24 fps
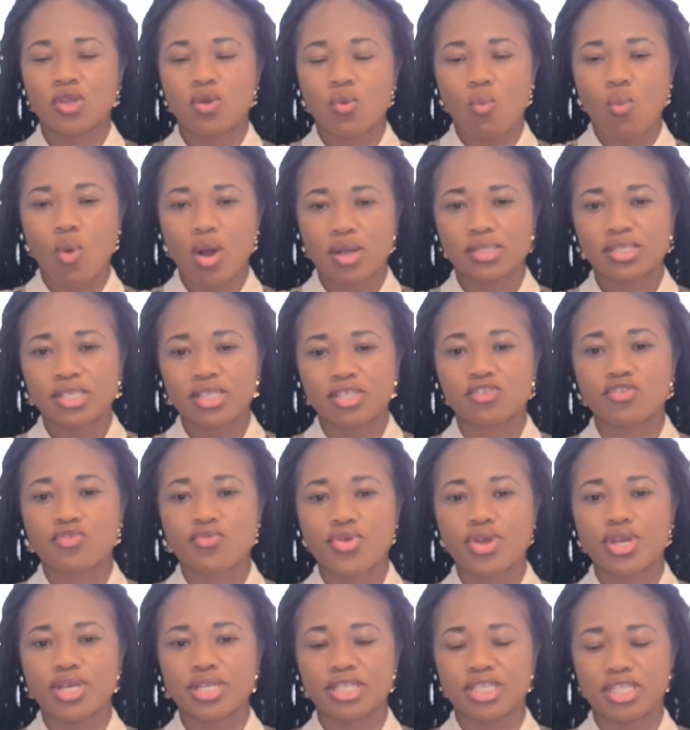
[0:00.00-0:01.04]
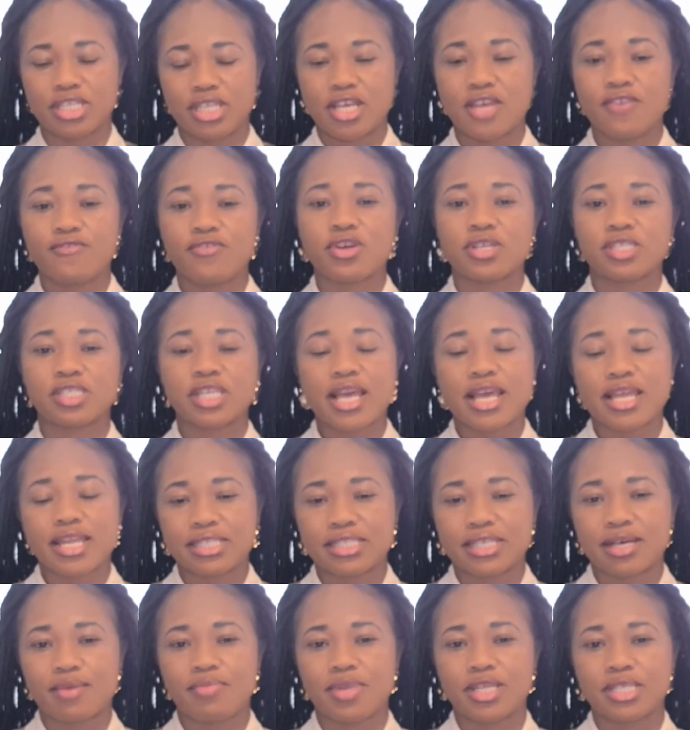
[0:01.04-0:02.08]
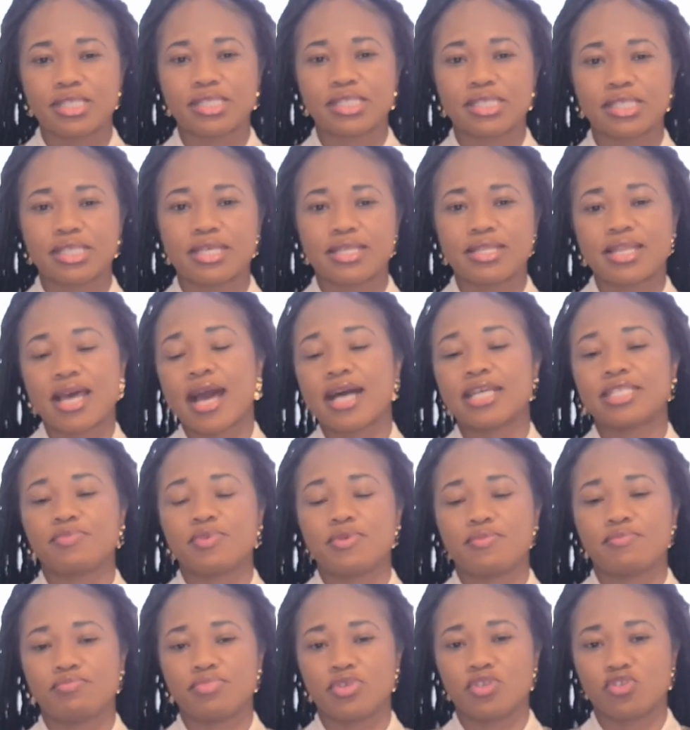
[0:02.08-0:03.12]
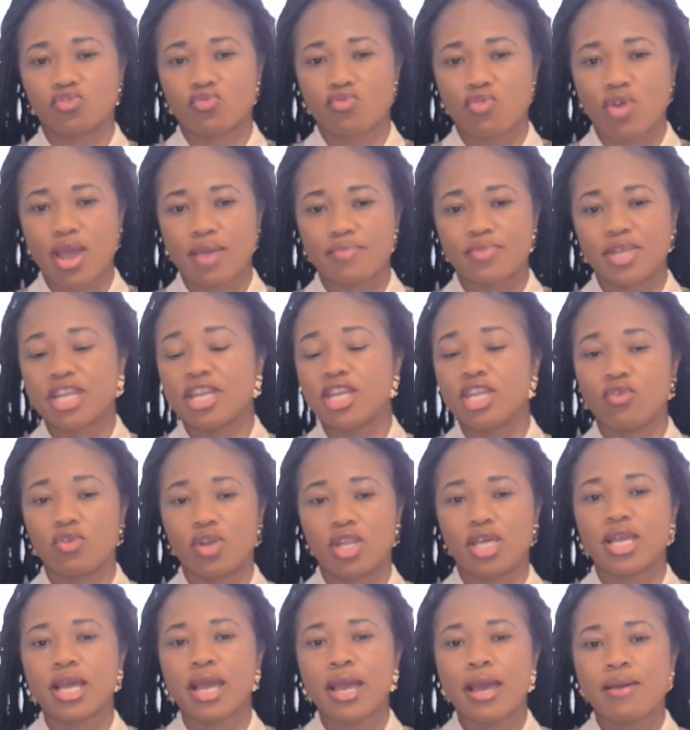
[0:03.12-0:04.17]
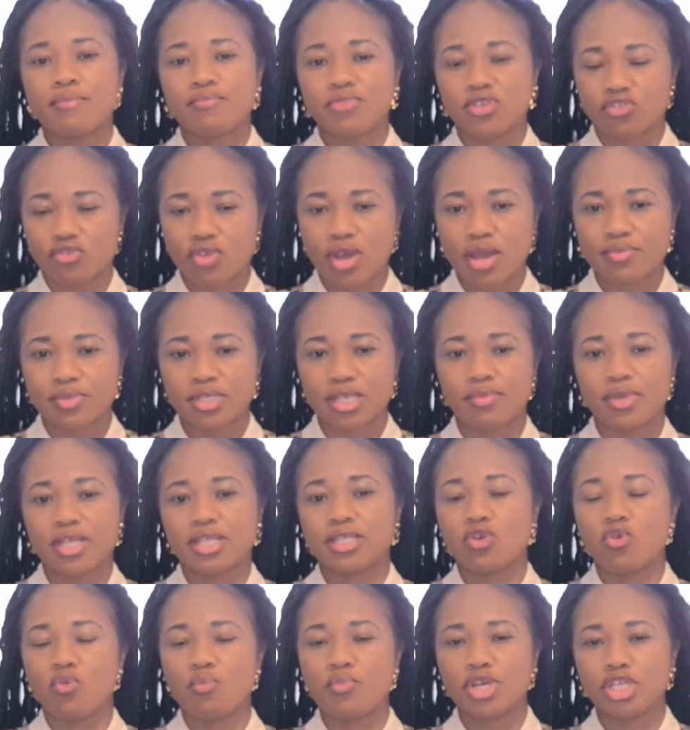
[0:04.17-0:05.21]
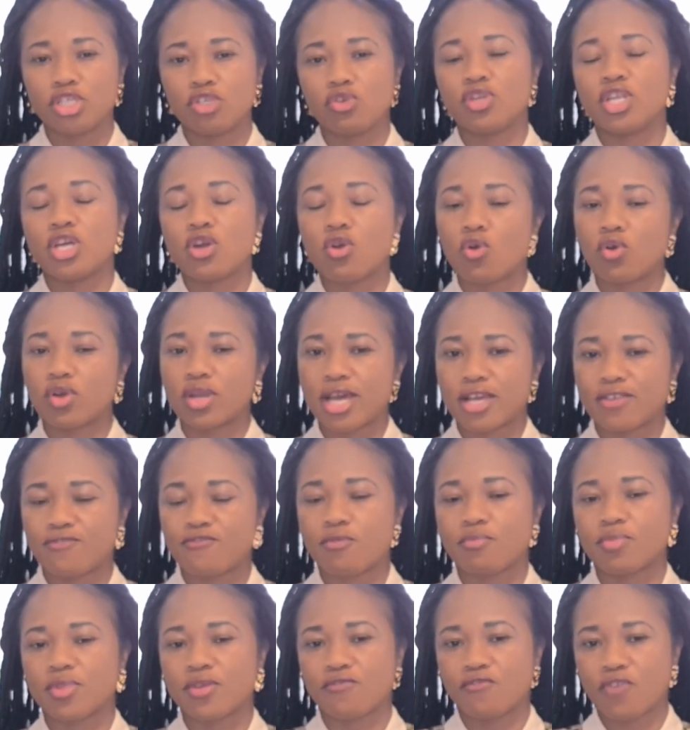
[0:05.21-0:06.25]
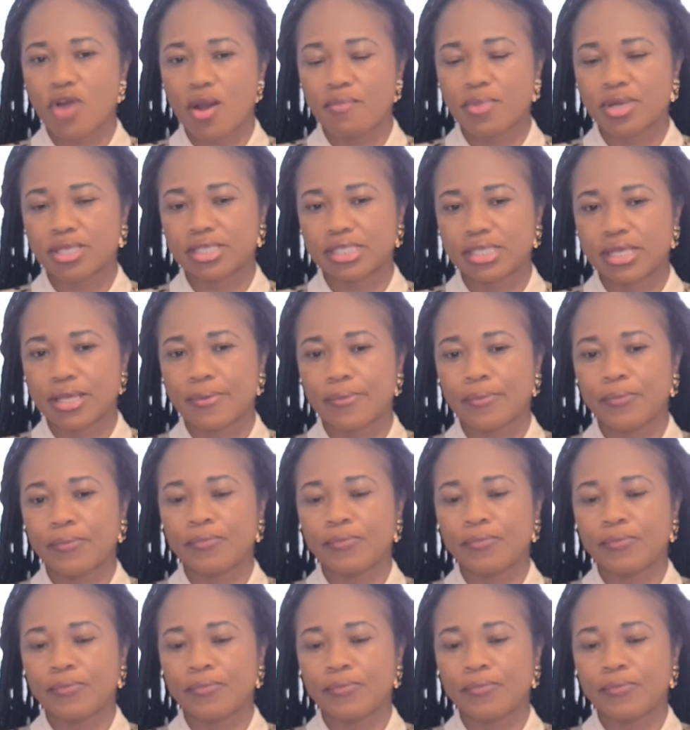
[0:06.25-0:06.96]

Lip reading: Once it's screened, if there's any tablets that has been prescribed, a newly prescribed tablet, they'll make sure they order it from the pharmacy.